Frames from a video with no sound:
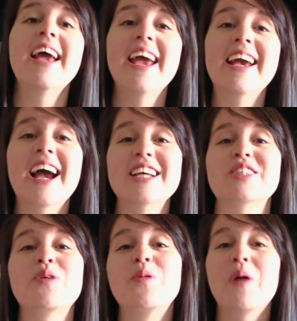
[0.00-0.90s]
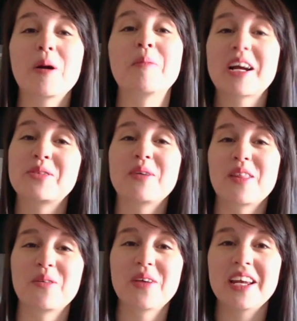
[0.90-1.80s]
Hey guys, so welcome back to
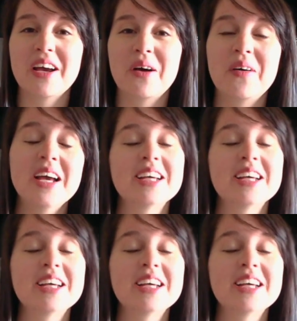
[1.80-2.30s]
another video.